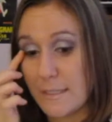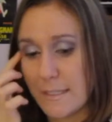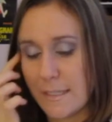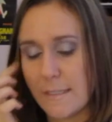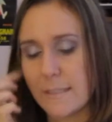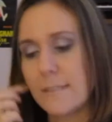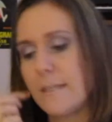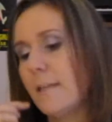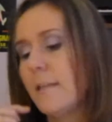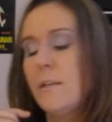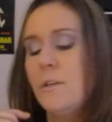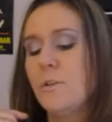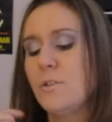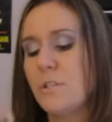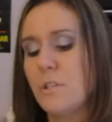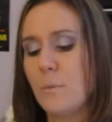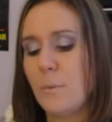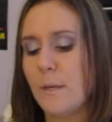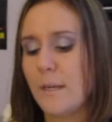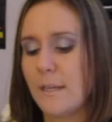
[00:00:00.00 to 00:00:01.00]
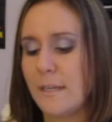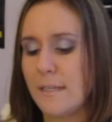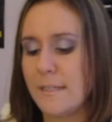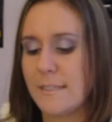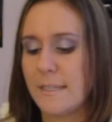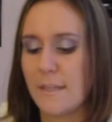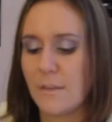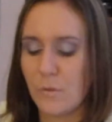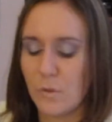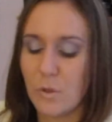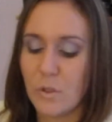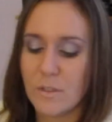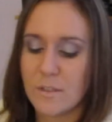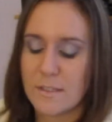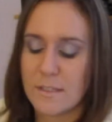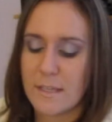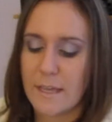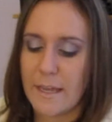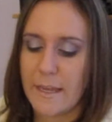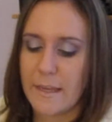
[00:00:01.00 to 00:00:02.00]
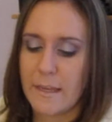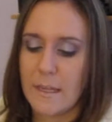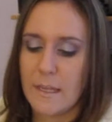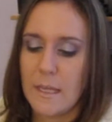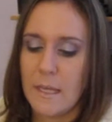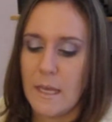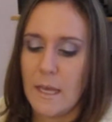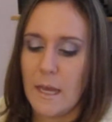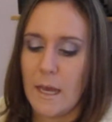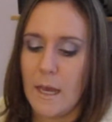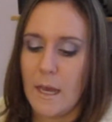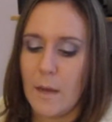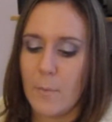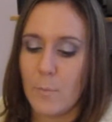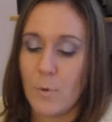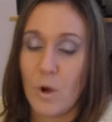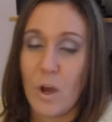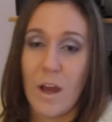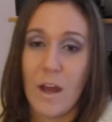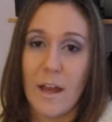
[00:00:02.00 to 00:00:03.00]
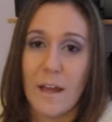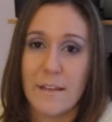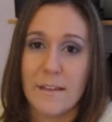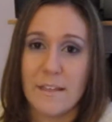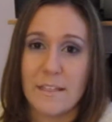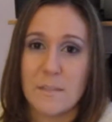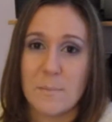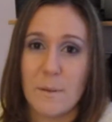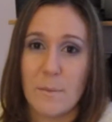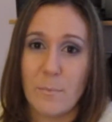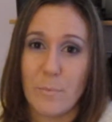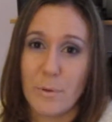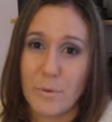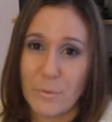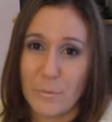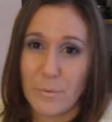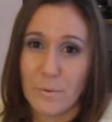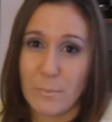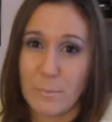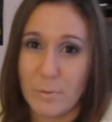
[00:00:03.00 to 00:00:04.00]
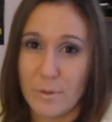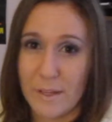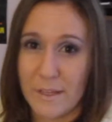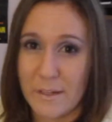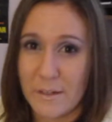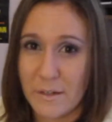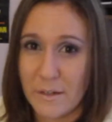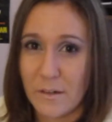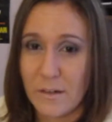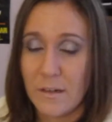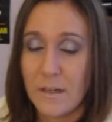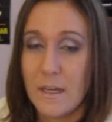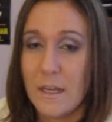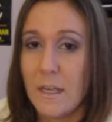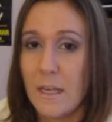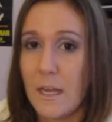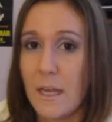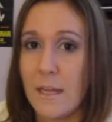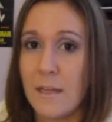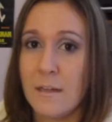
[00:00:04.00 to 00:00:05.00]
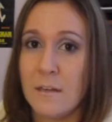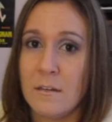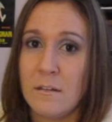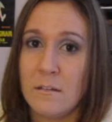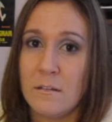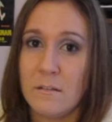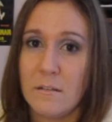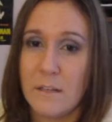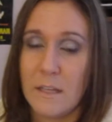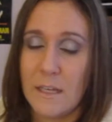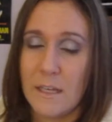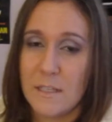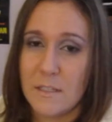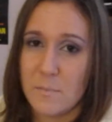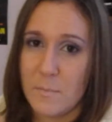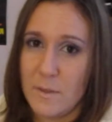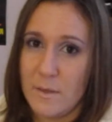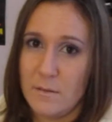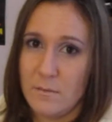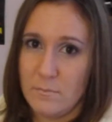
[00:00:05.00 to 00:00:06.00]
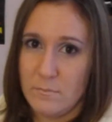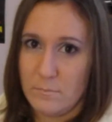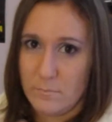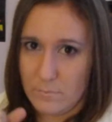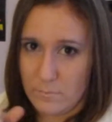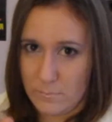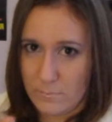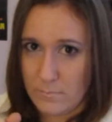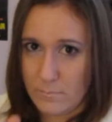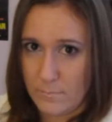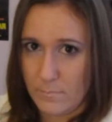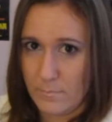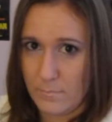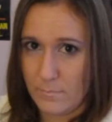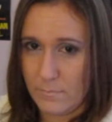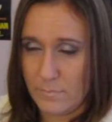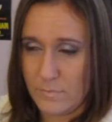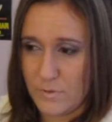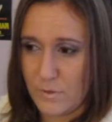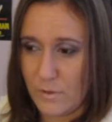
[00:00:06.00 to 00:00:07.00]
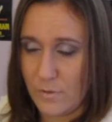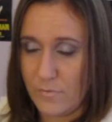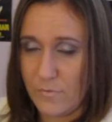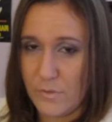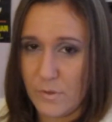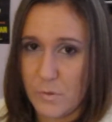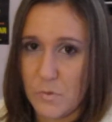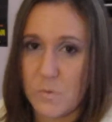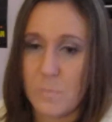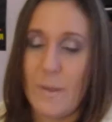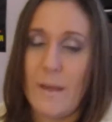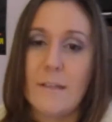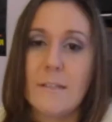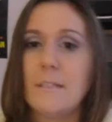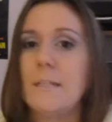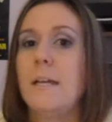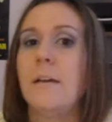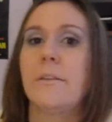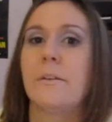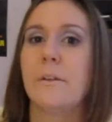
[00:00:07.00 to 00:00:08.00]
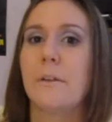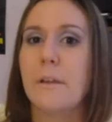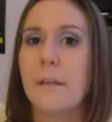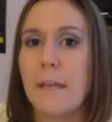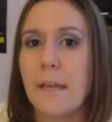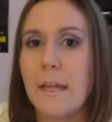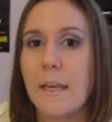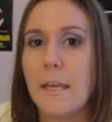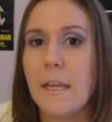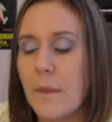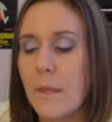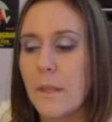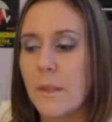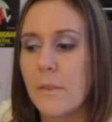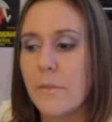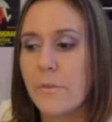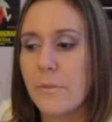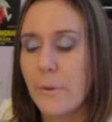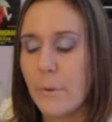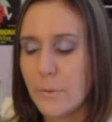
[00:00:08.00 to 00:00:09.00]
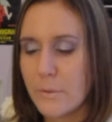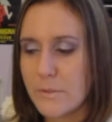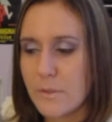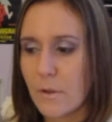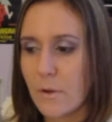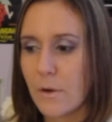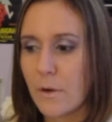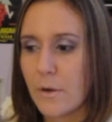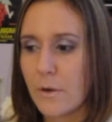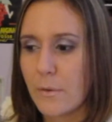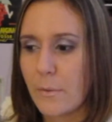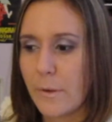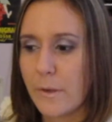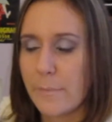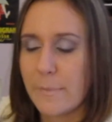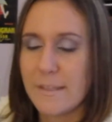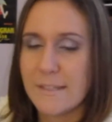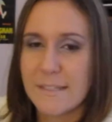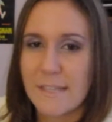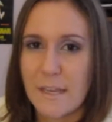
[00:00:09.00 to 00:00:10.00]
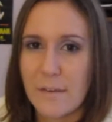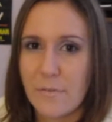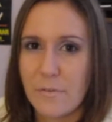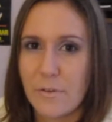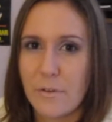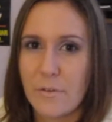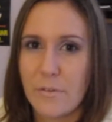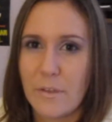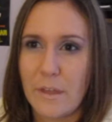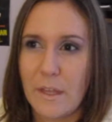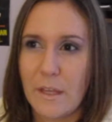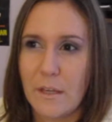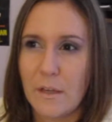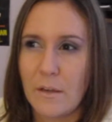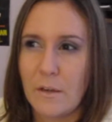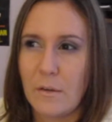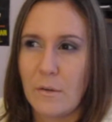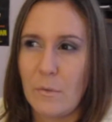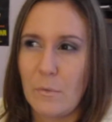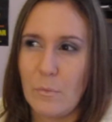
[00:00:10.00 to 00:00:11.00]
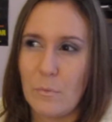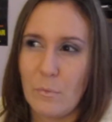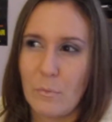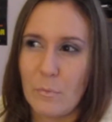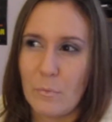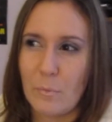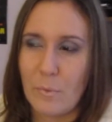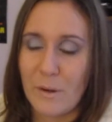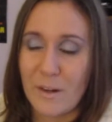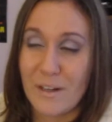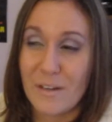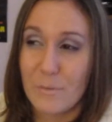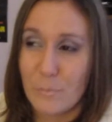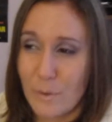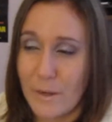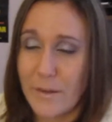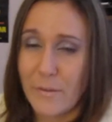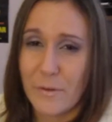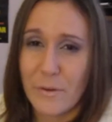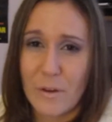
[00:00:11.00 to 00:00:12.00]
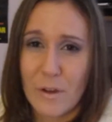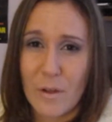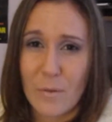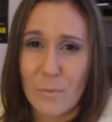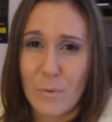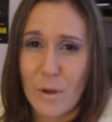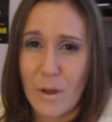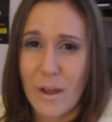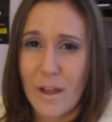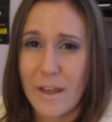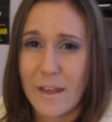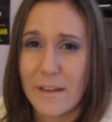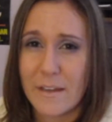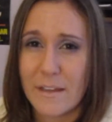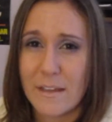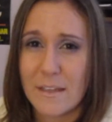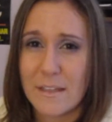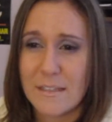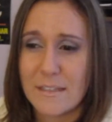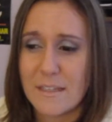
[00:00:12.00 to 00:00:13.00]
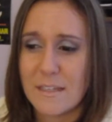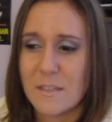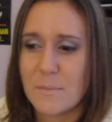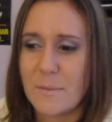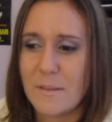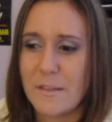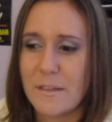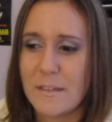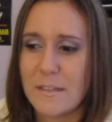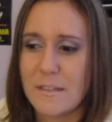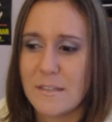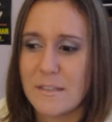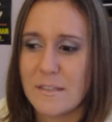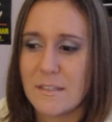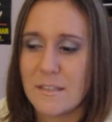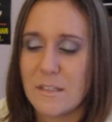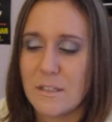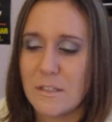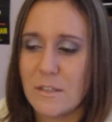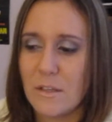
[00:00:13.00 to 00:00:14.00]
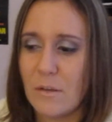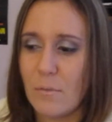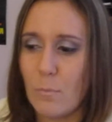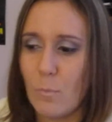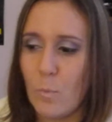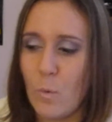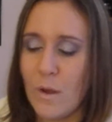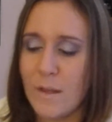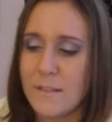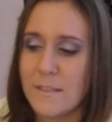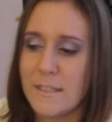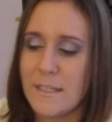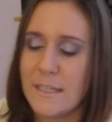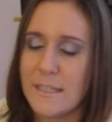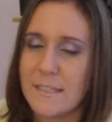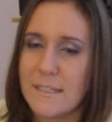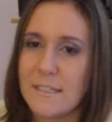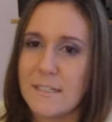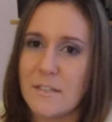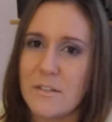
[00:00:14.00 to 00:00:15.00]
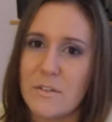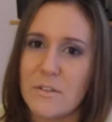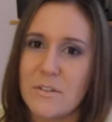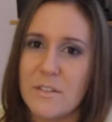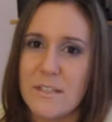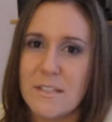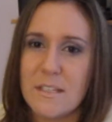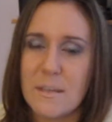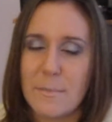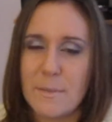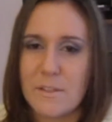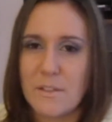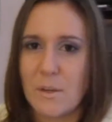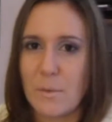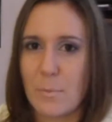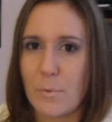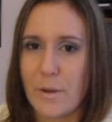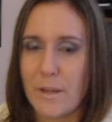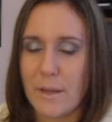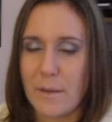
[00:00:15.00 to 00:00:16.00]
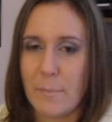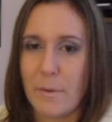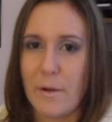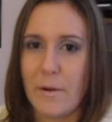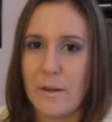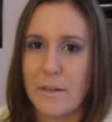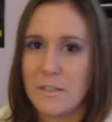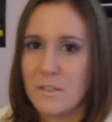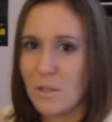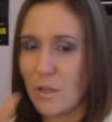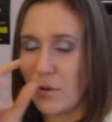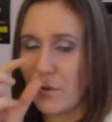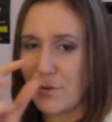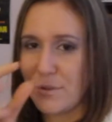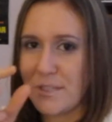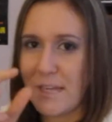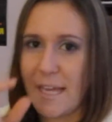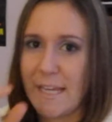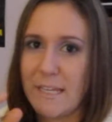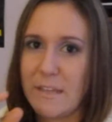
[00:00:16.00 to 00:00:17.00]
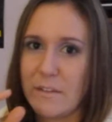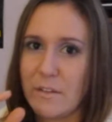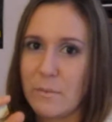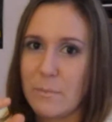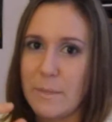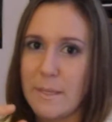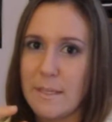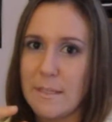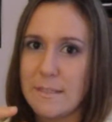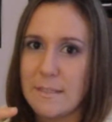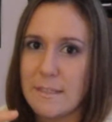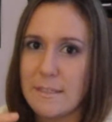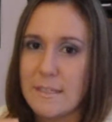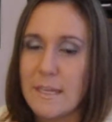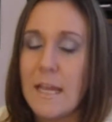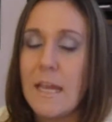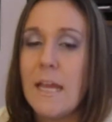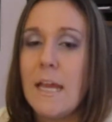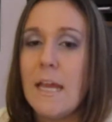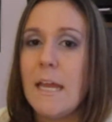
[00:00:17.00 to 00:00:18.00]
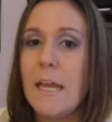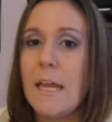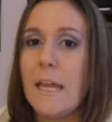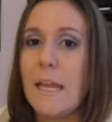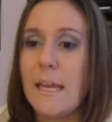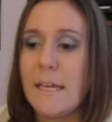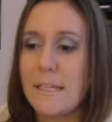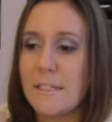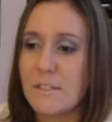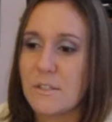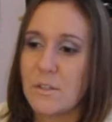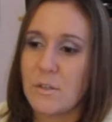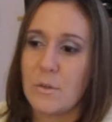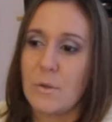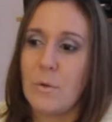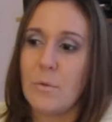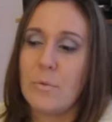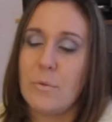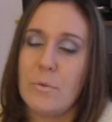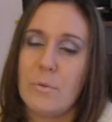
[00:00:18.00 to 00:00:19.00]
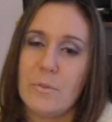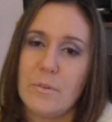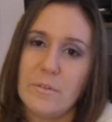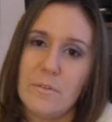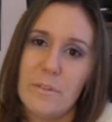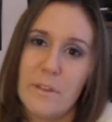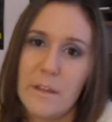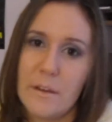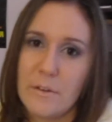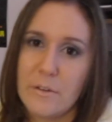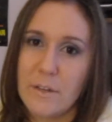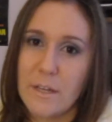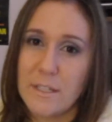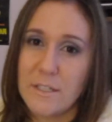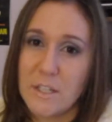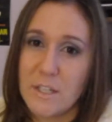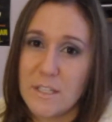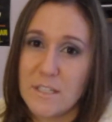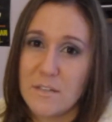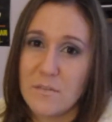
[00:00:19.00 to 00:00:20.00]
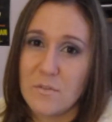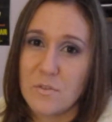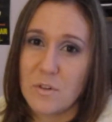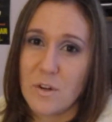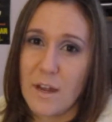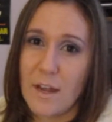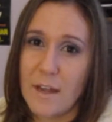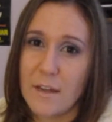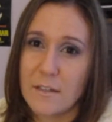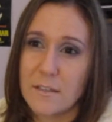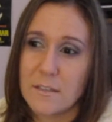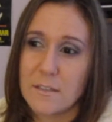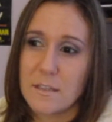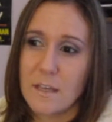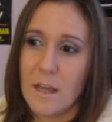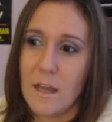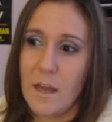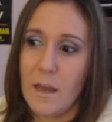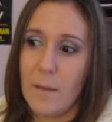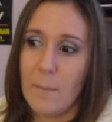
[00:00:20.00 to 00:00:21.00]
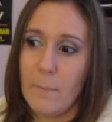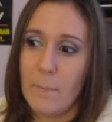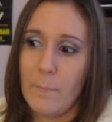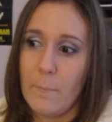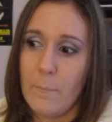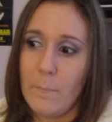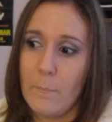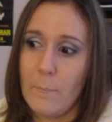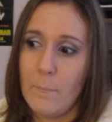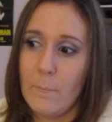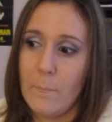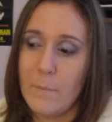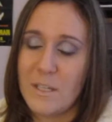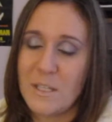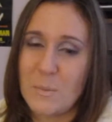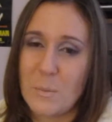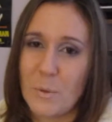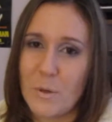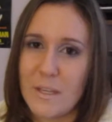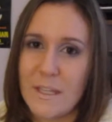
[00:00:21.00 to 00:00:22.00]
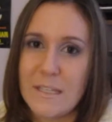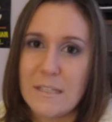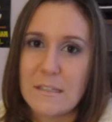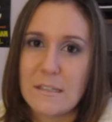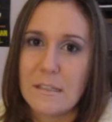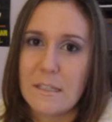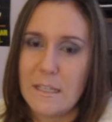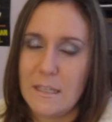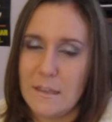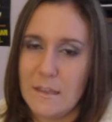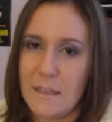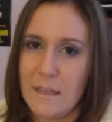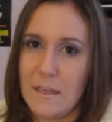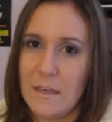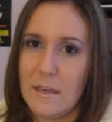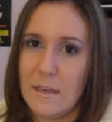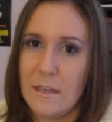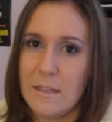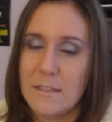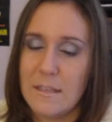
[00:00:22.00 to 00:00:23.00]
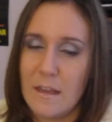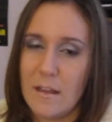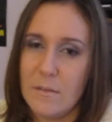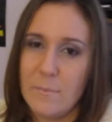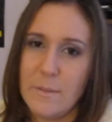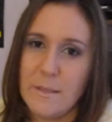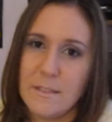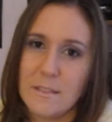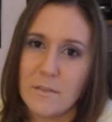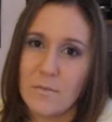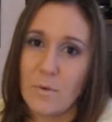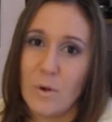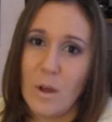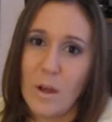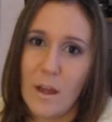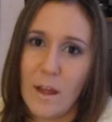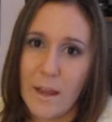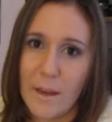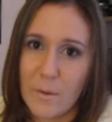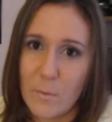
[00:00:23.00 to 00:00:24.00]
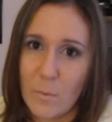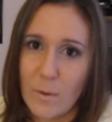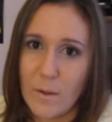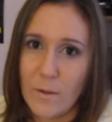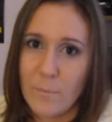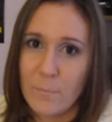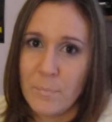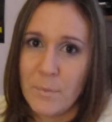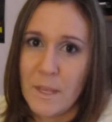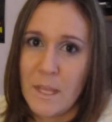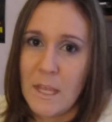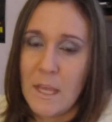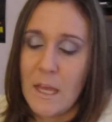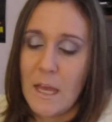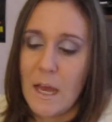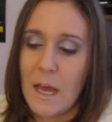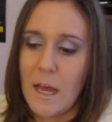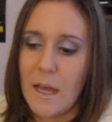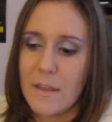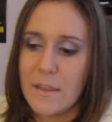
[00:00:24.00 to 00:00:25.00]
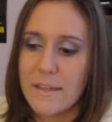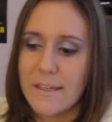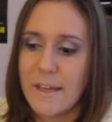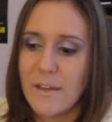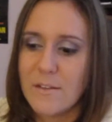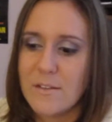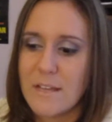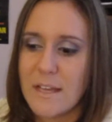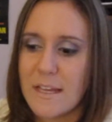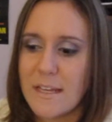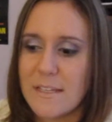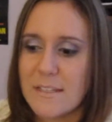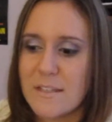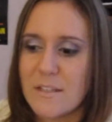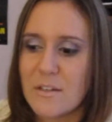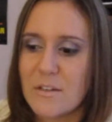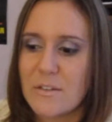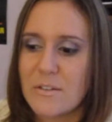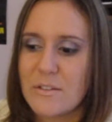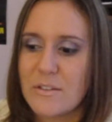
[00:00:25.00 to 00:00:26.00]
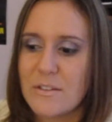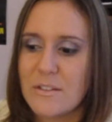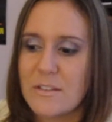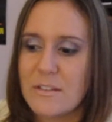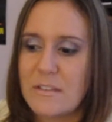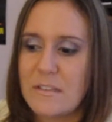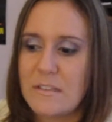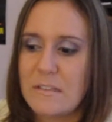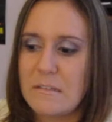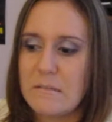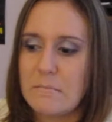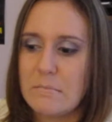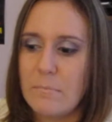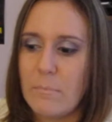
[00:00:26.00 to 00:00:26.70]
sticks. And usually what it is, it looks like rawhide that's been put through a blender and then has been sort of fused back together again. Those are going to be safer than regular rawhide in a sense, because once it gets into their system, it's going to break apart into all those tiny little pieces, and it's going to go through their digestive tract much more easily than a solid piece of rawhide will. The downside is